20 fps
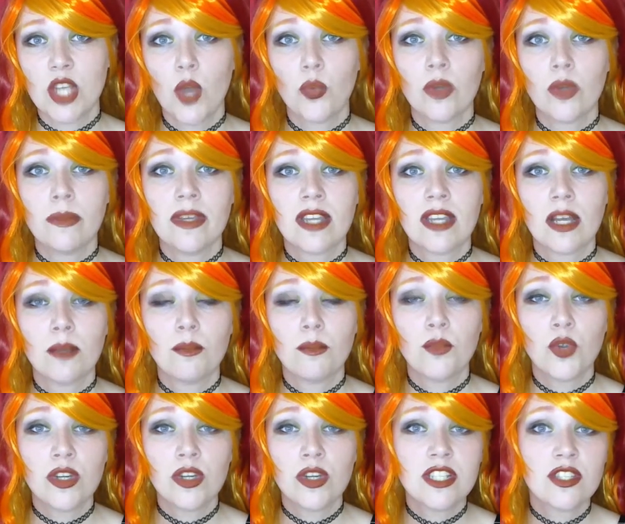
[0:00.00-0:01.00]
would become
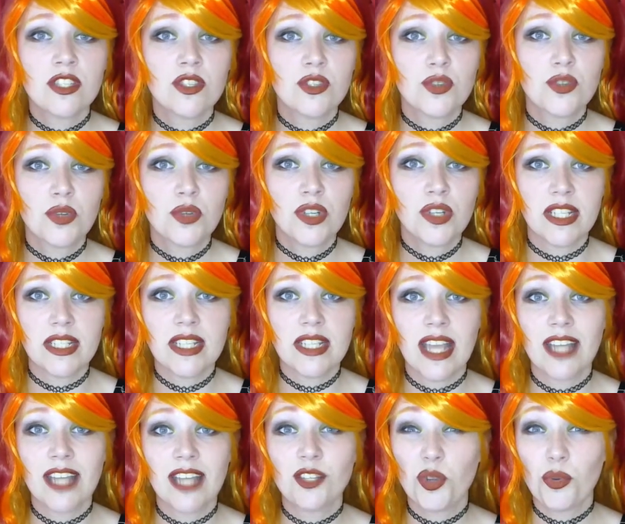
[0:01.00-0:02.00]
more distorted
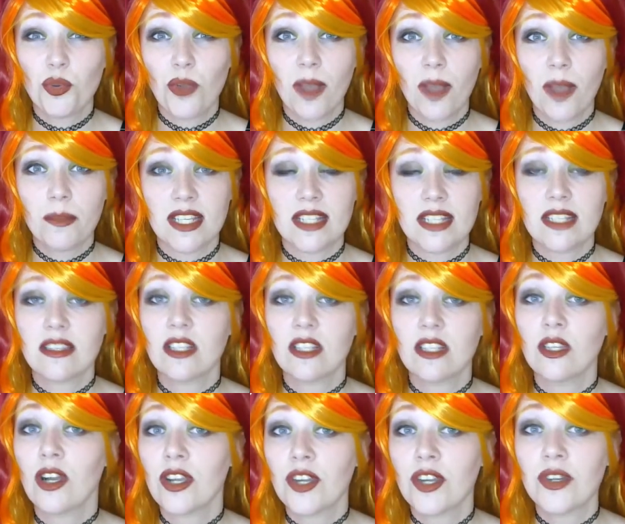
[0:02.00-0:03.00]
and corrupted the
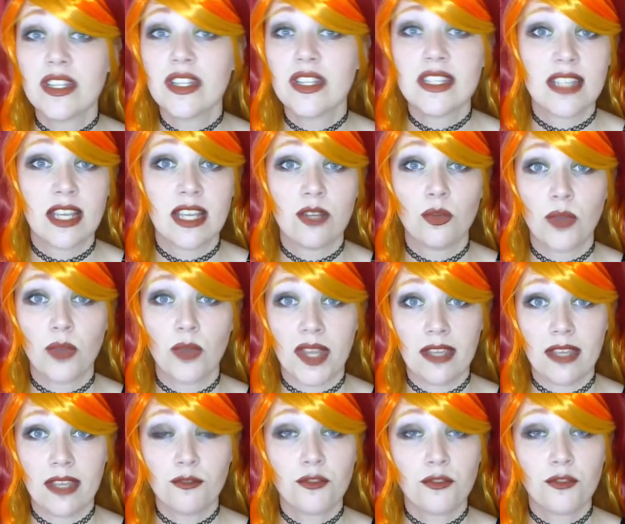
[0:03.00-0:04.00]
longer it stayed away
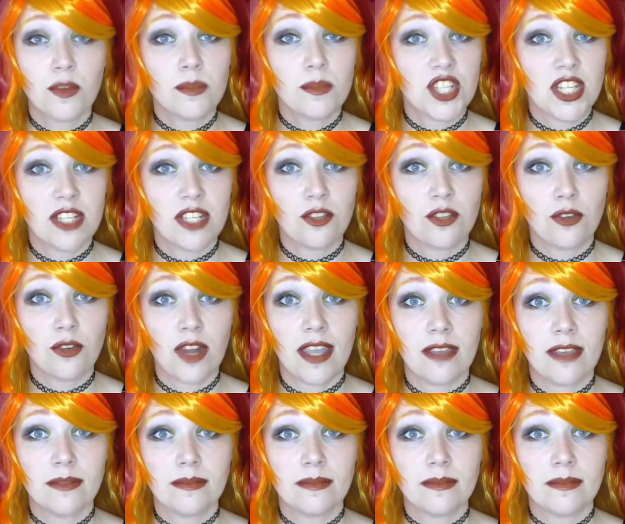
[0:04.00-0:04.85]
from Jean Grey.